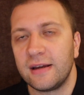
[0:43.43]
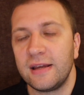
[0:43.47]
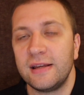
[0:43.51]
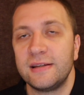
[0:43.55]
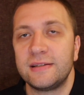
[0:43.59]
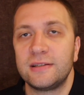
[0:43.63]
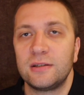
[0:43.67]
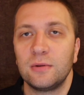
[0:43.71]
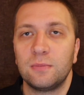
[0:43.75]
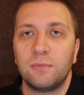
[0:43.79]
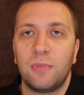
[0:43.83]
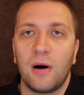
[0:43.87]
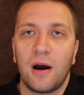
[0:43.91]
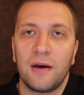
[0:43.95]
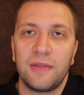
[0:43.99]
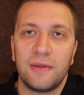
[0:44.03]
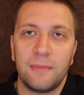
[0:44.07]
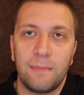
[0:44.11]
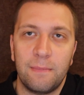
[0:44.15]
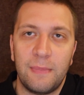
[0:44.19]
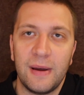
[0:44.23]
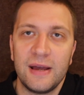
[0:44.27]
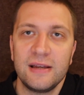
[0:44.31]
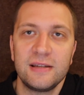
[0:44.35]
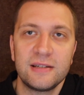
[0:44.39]
is to buy the
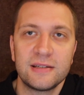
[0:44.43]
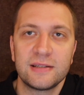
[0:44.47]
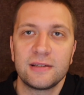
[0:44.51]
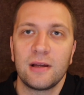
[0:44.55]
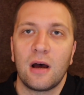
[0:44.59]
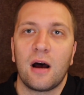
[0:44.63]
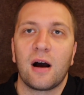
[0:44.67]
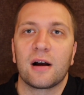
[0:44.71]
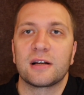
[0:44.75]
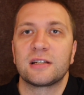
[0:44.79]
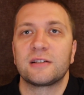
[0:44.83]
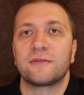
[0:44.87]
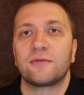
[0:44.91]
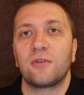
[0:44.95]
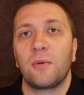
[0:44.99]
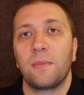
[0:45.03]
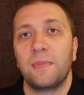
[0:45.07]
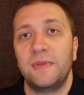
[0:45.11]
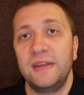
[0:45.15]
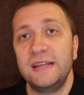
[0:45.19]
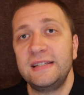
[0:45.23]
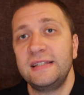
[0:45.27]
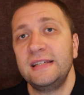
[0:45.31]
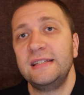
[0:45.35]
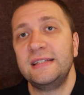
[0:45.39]
best stocks from
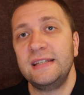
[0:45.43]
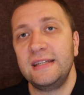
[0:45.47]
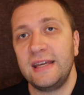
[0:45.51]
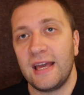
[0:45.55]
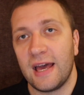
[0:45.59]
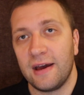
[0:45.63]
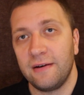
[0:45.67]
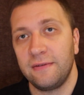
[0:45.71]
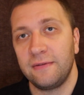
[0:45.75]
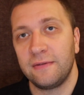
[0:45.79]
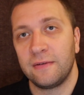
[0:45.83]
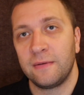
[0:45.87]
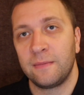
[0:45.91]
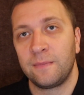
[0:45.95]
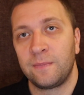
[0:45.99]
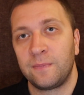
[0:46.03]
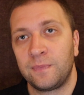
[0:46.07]
this ETF,